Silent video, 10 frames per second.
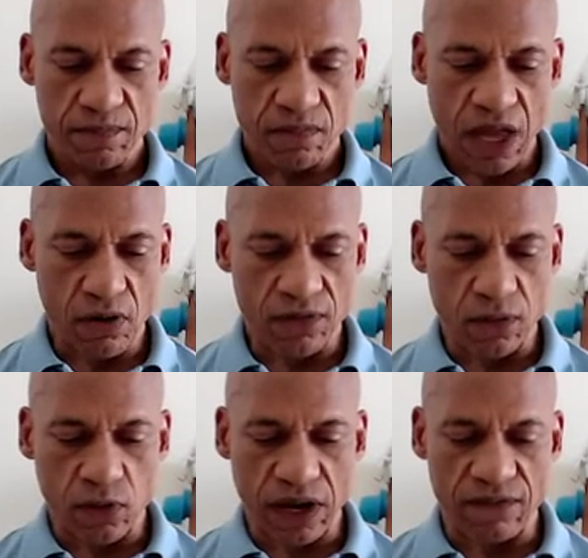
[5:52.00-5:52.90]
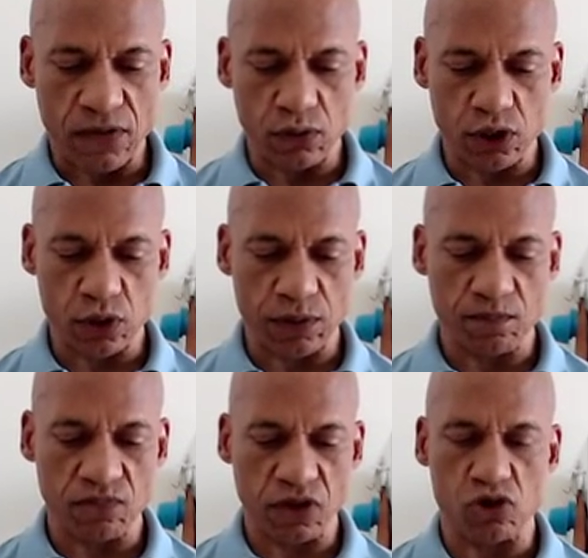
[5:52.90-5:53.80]
However, when I feel this one,
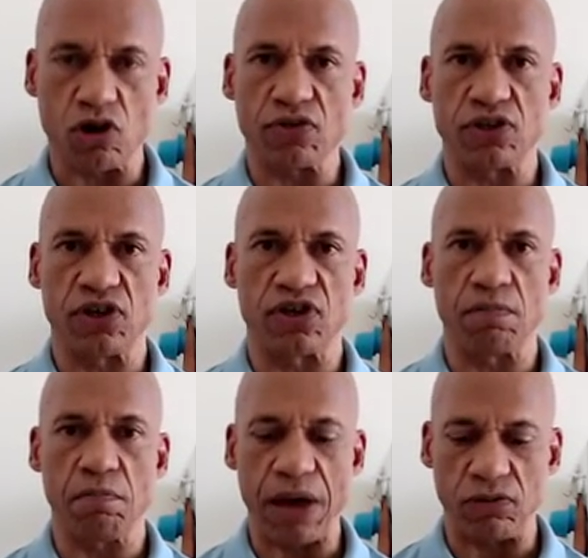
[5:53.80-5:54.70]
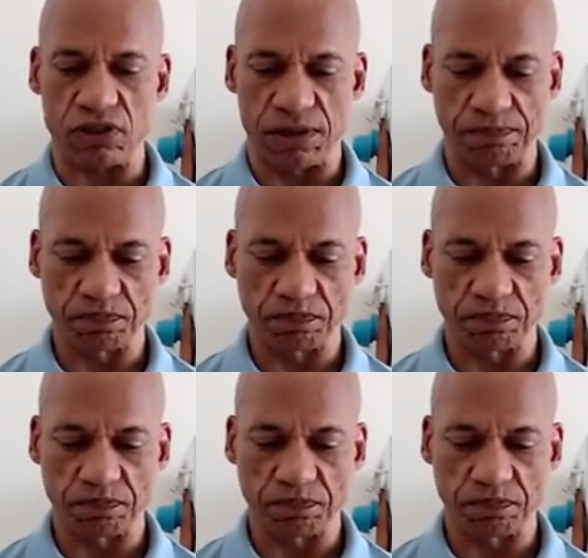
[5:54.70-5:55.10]
the chocolate doesn't melt